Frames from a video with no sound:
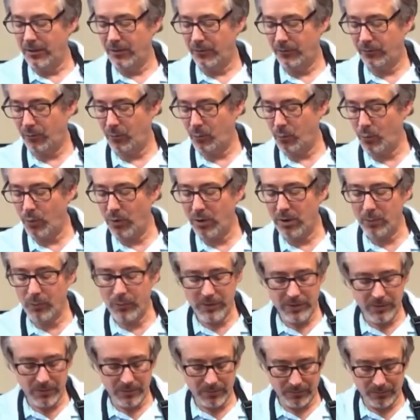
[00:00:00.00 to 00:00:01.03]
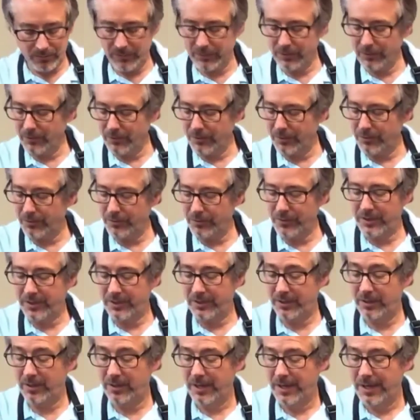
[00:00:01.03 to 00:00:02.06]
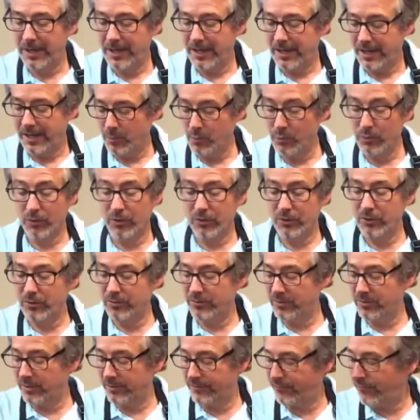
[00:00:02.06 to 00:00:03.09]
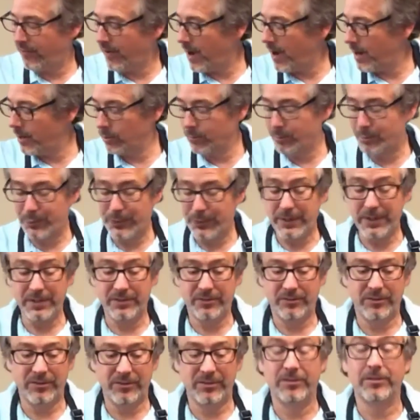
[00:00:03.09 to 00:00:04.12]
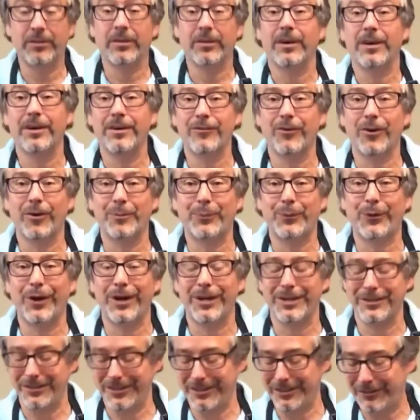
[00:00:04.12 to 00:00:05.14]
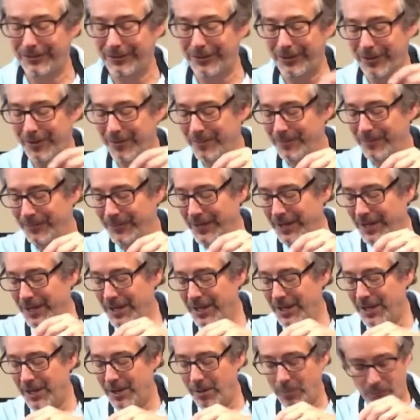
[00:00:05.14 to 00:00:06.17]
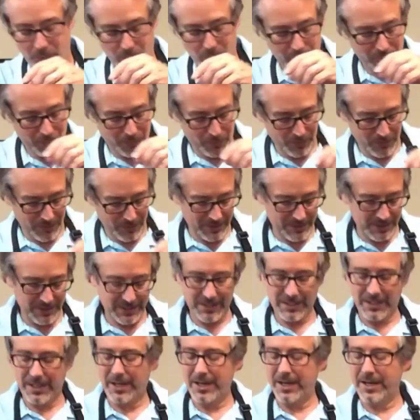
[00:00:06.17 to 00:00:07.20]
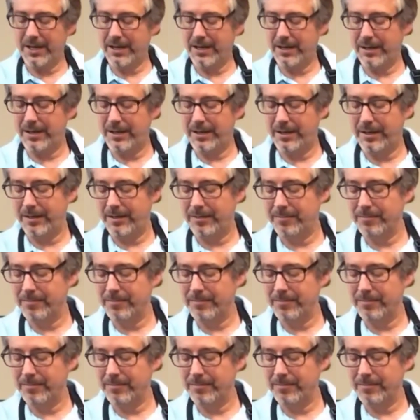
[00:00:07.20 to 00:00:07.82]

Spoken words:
So what we're going to do here, and we're going to use the final pieces of our project. So we're going to take